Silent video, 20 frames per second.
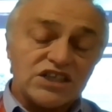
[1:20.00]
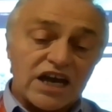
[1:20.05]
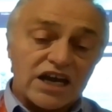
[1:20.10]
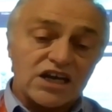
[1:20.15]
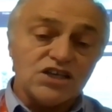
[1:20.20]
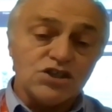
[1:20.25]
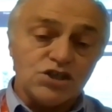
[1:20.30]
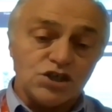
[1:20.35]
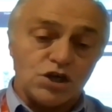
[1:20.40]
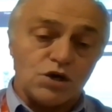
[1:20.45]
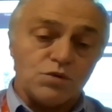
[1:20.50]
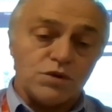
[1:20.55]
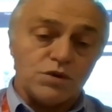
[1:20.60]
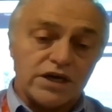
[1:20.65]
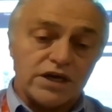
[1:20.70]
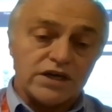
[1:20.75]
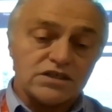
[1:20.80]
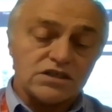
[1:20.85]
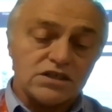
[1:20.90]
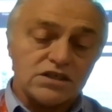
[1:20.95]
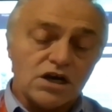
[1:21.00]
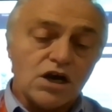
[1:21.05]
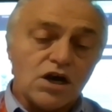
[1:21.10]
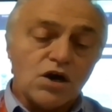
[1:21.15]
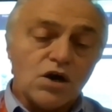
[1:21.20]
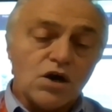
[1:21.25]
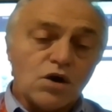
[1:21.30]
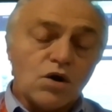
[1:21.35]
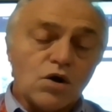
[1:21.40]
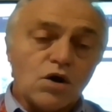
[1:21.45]
So when they're coming into their
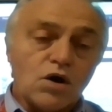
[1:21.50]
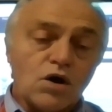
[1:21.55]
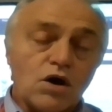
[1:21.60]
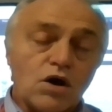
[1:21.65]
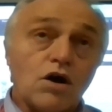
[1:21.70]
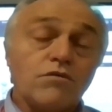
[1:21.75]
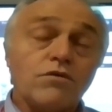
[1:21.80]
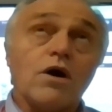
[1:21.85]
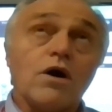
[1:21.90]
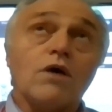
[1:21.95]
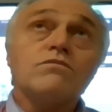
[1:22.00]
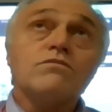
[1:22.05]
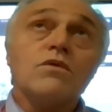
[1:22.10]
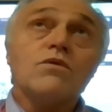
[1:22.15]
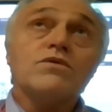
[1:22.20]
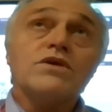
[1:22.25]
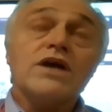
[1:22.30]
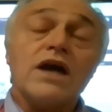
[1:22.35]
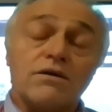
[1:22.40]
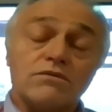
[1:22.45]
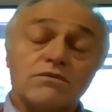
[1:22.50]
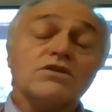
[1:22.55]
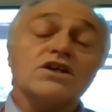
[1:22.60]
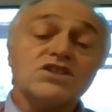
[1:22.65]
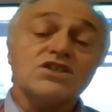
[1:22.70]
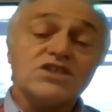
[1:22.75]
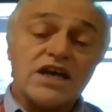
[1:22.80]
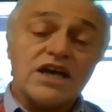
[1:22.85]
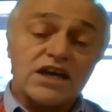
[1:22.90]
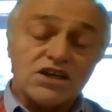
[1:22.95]
second unit,
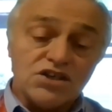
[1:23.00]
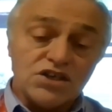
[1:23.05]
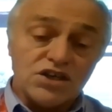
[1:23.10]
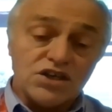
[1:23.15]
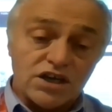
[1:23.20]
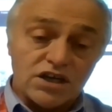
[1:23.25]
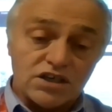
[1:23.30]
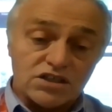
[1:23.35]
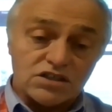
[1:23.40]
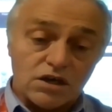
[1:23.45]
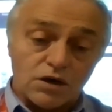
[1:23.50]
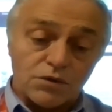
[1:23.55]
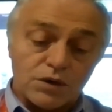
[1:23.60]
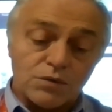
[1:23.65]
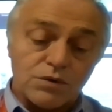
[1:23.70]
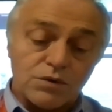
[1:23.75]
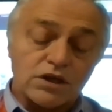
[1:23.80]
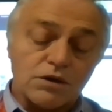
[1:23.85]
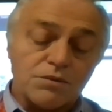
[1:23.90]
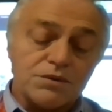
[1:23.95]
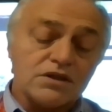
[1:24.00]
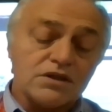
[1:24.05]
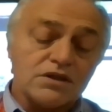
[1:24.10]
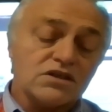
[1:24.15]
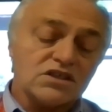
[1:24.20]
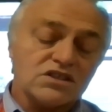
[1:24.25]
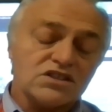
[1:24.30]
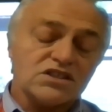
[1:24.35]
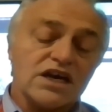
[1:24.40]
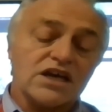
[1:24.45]
the second year,
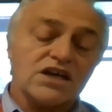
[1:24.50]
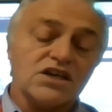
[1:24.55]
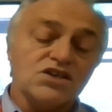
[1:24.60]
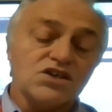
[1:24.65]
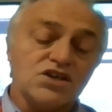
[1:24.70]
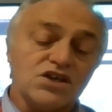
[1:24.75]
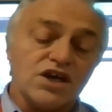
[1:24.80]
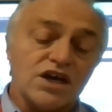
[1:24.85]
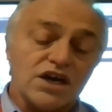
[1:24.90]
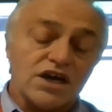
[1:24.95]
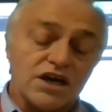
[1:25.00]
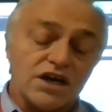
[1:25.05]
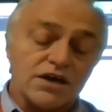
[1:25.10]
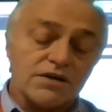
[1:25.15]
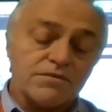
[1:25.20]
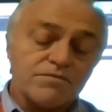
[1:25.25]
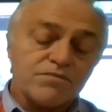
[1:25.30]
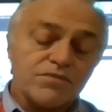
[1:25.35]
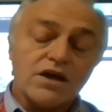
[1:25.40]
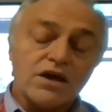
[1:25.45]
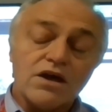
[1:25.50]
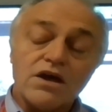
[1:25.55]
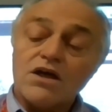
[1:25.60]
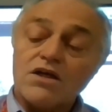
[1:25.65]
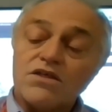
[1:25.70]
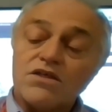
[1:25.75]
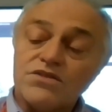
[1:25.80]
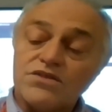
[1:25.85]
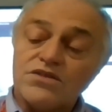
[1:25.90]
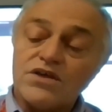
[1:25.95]
sorry, when they're coming into the second year,
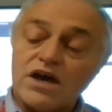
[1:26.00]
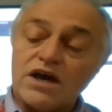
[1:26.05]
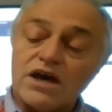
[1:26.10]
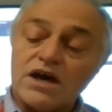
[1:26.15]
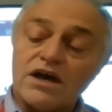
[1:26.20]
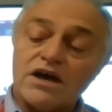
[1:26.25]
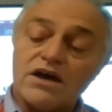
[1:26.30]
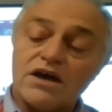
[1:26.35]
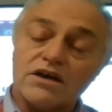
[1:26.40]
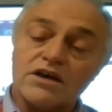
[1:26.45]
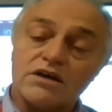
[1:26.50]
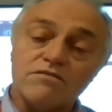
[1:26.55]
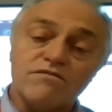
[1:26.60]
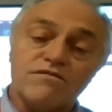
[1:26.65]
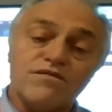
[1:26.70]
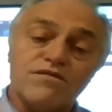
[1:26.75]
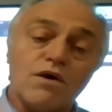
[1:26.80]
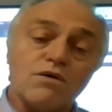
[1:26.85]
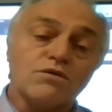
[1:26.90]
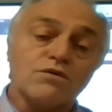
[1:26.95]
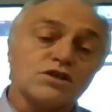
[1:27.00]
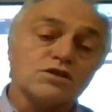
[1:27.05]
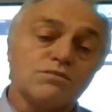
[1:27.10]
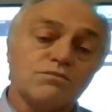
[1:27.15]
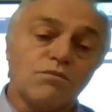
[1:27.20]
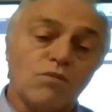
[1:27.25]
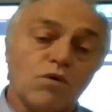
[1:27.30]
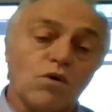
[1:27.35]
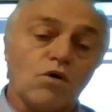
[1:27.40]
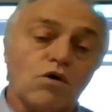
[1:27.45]
they can
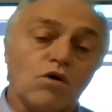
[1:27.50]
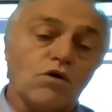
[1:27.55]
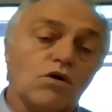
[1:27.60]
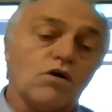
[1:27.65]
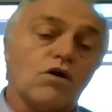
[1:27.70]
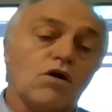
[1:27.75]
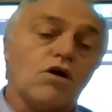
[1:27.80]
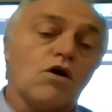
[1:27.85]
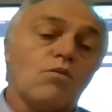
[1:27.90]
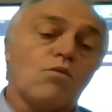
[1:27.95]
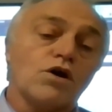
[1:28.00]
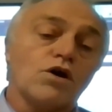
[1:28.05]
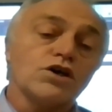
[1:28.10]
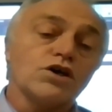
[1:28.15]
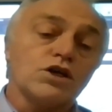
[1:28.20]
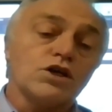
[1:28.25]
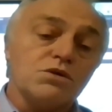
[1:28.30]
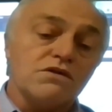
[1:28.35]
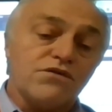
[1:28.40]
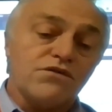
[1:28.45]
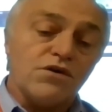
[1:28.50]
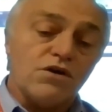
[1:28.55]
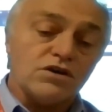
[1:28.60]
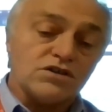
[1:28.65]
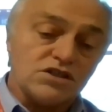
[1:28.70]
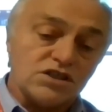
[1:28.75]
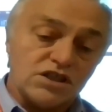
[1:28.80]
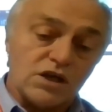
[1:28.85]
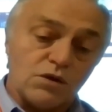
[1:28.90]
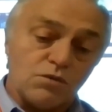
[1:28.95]
focus more on what
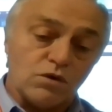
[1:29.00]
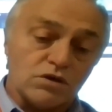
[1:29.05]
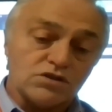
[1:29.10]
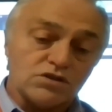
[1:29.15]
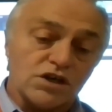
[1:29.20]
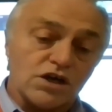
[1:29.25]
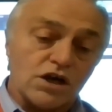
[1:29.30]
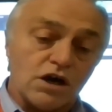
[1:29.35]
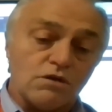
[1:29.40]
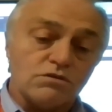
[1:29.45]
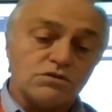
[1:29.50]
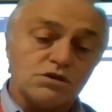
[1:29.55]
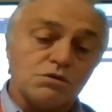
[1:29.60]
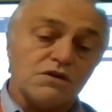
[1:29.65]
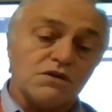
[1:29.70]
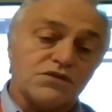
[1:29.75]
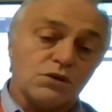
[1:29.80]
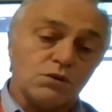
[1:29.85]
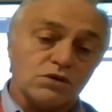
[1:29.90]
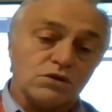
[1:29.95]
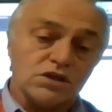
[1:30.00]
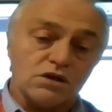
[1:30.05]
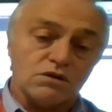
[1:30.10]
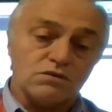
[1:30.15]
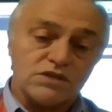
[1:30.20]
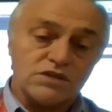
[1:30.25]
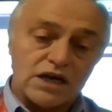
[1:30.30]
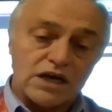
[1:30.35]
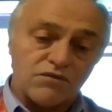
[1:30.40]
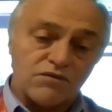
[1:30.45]
university they want to go to, if they want to go
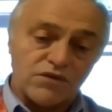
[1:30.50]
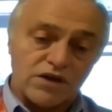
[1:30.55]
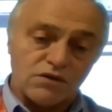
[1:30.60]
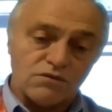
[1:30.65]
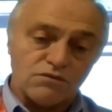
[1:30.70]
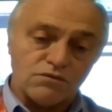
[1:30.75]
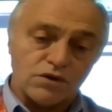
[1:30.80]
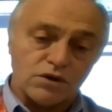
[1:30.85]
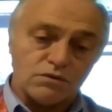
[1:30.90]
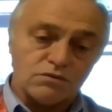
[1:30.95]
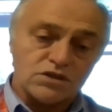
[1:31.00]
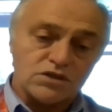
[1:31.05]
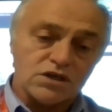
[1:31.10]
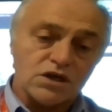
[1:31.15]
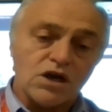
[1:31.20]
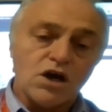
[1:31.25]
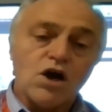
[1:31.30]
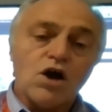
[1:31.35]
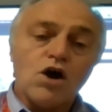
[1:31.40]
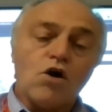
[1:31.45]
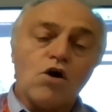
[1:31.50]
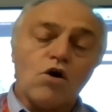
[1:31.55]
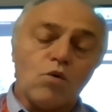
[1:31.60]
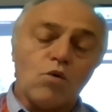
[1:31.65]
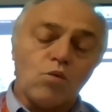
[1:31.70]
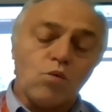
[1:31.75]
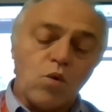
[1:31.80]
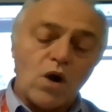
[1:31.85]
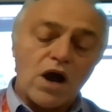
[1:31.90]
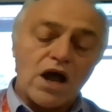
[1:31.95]
down that route,
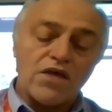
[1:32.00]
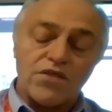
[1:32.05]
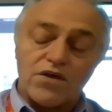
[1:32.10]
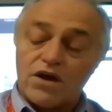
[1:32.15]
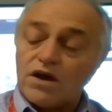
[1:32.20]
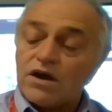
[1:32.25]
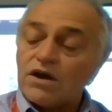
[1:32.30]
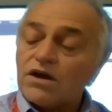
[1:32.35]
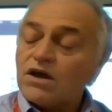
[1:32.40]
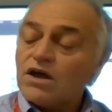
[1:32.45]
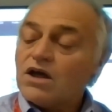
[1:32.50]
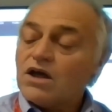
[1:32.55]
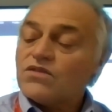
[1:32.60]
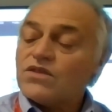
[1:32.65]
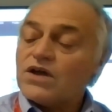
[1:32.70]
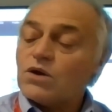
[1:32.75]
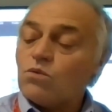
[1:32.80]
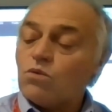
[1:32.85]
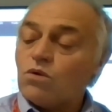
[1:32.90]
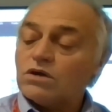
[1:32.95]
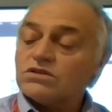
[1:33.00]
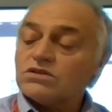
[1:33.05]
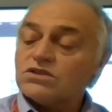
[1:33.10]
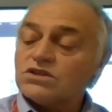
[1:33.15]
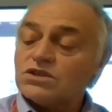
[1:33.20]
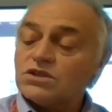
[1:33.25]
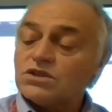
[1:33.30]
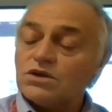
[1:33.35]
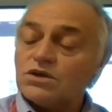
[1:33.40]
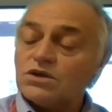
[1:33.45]
or whether they want
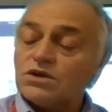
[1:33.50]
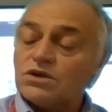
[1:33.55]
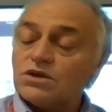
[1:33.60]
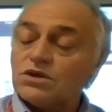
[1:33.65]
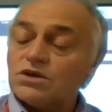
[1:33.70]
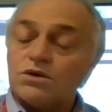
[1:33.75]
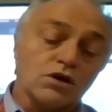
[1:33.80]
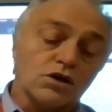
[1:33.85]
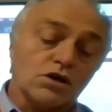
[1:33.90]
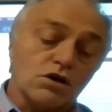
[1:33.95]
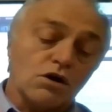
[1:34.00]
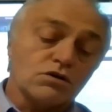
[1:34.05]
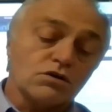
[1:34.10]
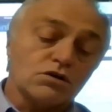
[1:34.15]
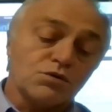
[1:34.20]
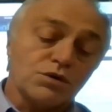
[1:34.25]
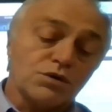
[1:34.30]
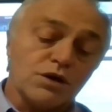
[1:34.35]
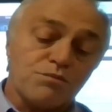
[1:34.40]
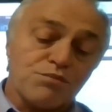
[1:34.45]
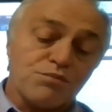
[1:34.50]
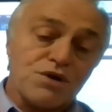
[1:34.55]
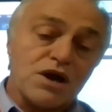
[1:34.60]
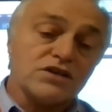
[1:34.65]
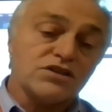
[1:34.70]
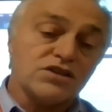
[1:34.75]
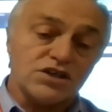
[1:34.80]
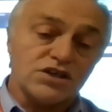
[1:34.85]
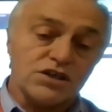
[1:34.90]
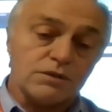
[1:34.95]
to go to an
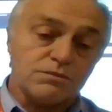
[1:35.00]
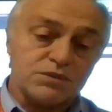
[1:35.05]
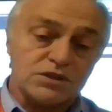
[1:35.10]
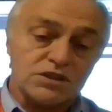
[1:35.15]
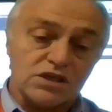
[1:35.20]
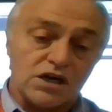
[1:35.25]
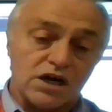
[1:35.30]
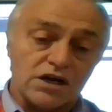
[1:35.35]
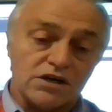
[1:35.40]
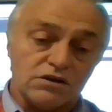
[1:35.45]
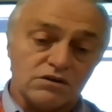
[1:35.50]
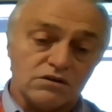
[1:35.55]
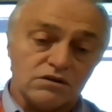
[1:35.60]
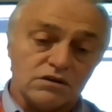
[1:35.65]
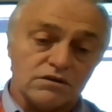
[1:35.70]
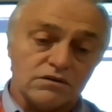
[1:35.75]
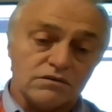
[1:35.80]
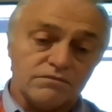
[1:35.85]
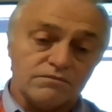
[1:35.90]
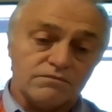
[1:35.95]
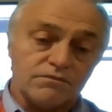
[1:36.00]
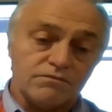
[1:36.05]
apprenticeship style